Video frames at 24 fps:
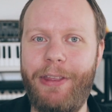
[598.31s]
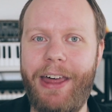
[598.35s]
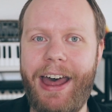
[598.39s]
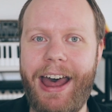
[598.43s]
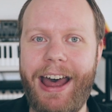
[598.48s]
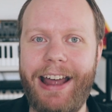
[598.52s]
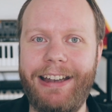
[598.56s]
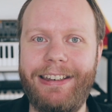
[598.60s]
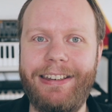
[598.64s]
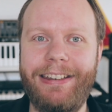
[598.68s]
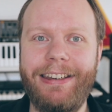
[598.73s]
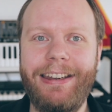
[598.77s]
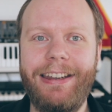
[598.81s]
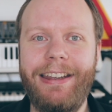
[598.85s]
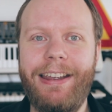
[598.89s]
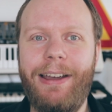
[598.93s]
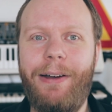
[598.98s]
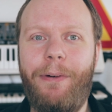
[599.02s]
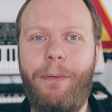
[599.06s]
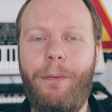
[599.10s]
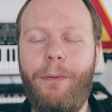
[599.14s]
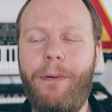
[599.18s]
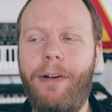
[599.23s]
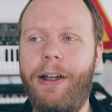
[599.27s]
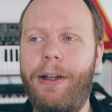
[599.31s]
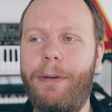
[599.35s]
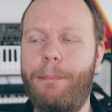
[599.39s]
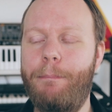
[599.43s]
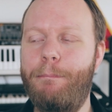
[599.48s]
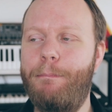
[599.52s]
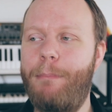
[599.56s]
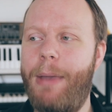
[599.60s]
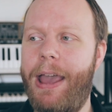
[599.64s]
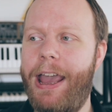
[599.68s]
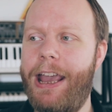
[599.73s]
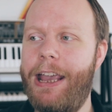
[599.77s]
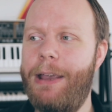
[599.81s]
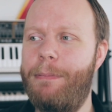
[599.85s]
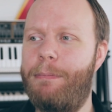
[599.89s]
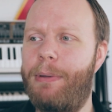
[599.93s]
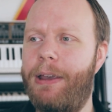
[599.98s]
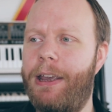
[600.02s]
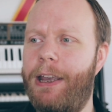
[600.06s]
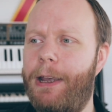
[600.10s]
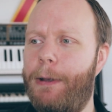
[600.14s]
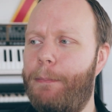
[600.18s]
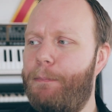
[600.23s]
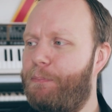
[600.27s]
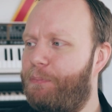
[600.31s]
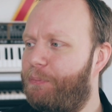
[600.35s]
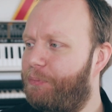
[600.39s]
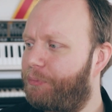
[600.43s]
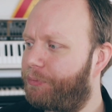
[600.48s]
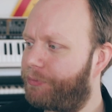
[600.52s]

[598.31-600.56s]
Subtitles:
that. Or maybe,